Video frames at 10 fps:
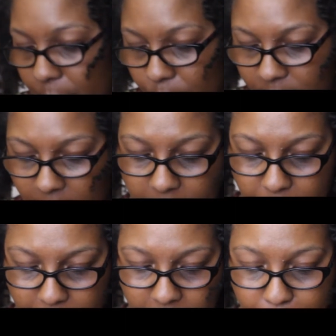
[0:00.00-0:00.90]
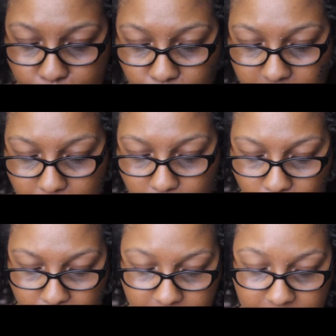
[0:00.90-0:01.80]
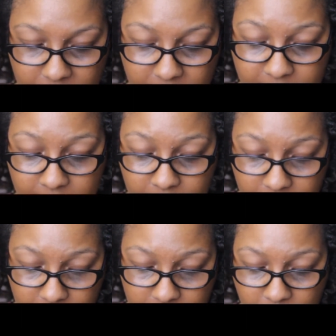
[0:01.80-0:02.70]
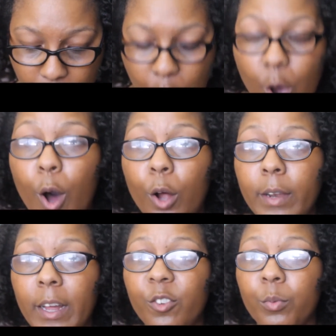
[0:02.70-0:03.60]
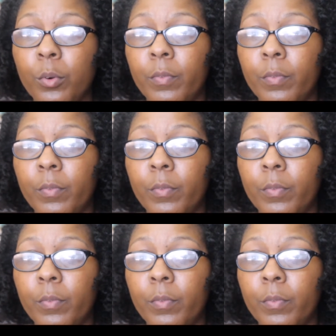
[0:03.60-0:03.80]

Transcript: first item that I pulled out are these Dandies All Natural